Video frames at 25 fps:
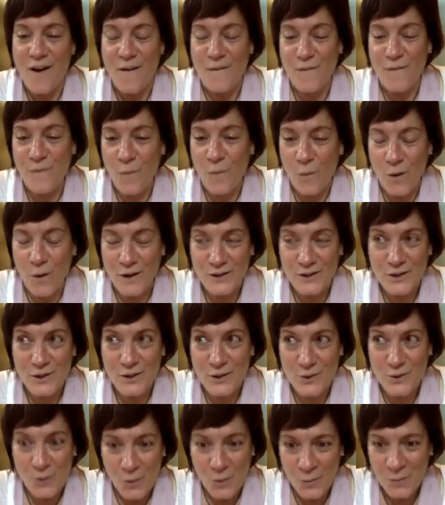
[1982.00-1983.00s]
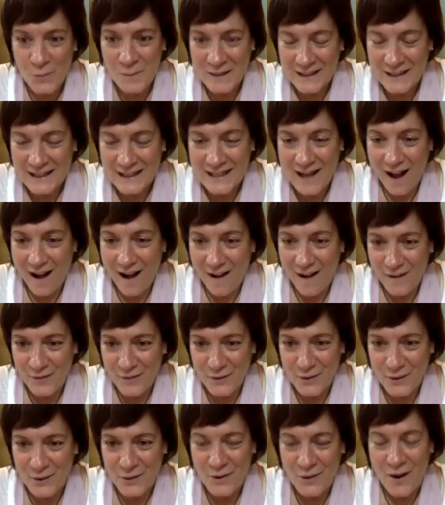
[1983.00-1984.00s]
for so many
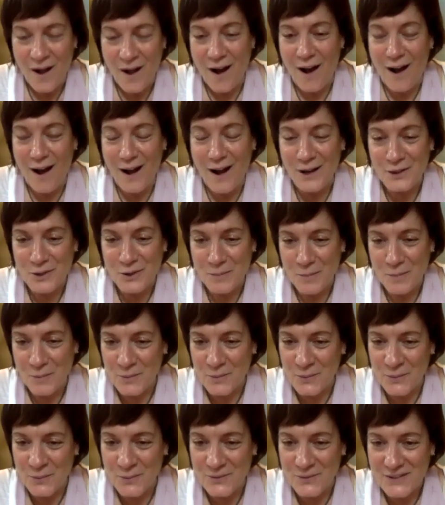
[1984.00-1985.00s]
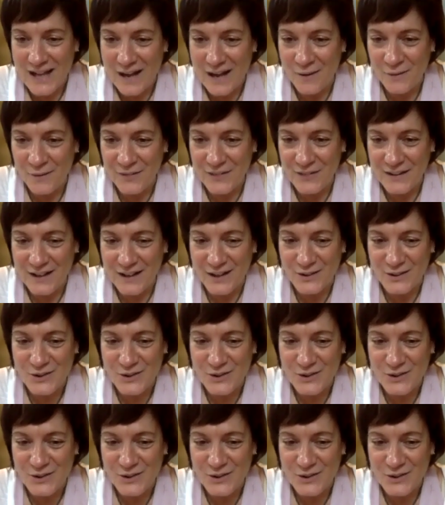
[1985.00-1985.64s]
other entrepreneurs out there.